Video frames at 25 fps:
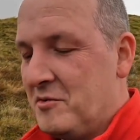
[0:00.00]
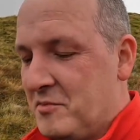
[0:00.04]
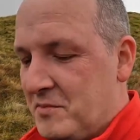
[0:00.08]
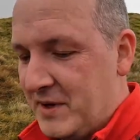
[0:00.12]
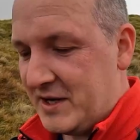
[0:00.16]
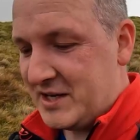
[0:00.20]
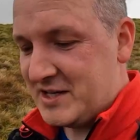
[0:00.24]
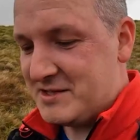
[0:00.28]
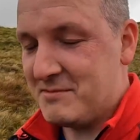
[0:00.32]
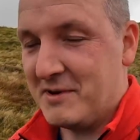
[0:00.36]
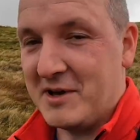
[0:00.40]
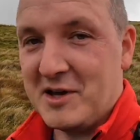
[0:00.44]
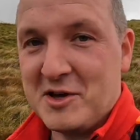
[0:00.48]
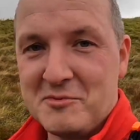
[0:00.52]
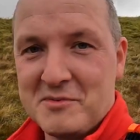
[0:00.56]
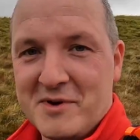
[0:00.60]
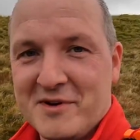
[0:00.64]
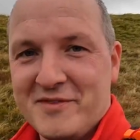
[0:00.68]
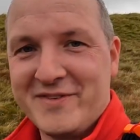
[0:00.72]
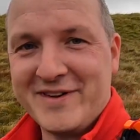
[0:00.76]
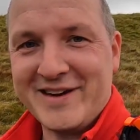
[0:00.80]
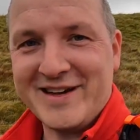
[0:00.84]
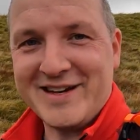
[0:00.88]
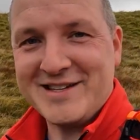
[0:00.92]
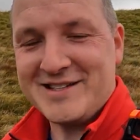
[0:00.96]
big smile on my
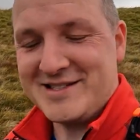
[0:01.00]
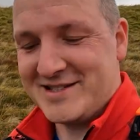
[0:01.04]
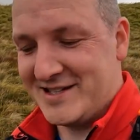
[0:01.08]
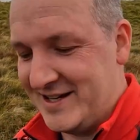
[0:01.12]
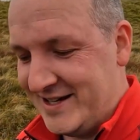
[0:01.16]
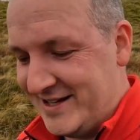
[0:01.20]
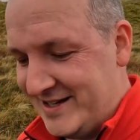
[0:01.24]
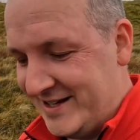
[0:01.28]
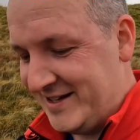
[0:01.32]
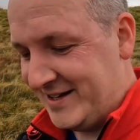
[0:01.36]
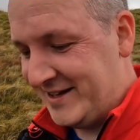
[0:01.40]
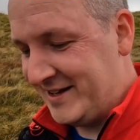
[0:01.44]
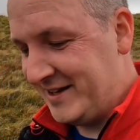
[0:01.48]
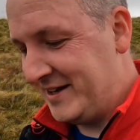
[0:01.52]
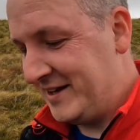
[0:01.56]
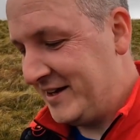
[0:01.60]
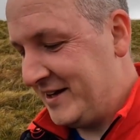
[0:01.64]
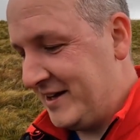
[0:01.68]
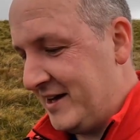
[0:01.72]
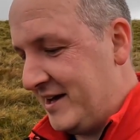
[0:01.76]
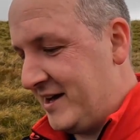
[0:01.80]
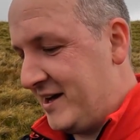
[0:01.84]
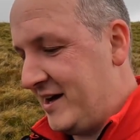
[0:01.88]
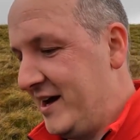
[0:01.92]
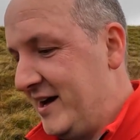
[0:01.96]
face,
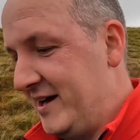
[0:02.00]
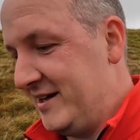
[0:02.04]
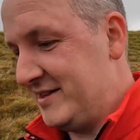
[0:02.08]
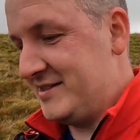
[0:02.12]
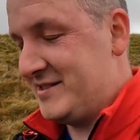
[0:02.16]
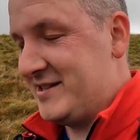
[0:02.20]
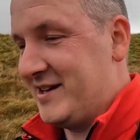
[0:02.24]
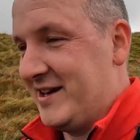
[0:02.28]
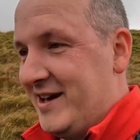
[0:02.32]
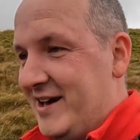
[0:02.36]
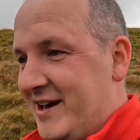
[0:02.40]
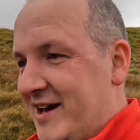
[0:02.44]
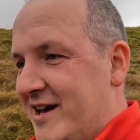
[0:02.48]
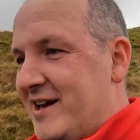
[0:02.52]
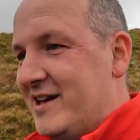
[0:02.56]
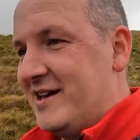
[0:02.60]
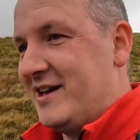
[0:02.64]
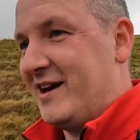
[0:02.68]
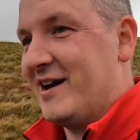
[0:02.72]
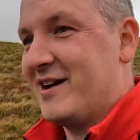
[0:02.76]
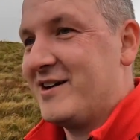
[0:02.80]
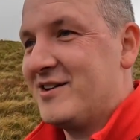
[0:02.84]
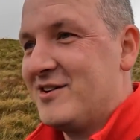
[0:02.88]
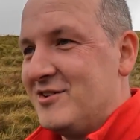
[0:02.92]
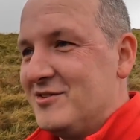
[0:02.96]
and
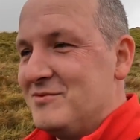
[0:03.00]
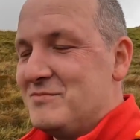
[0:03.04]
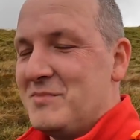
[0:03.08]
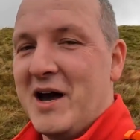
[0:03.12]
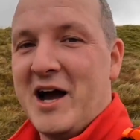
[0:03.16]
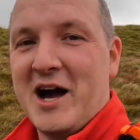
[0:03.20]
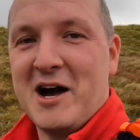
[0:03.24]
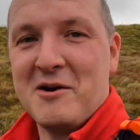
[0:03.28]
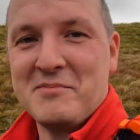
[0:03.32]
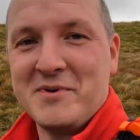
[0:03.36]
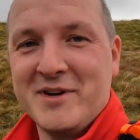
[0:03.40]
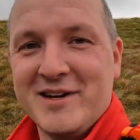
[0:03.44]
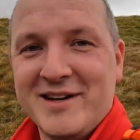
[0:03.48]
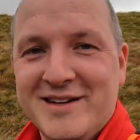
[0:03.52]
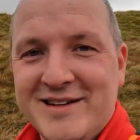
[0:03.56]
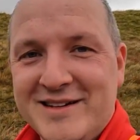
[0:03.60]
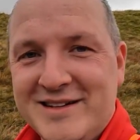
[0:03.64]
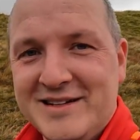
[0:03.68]
yeah, couldn't be happier.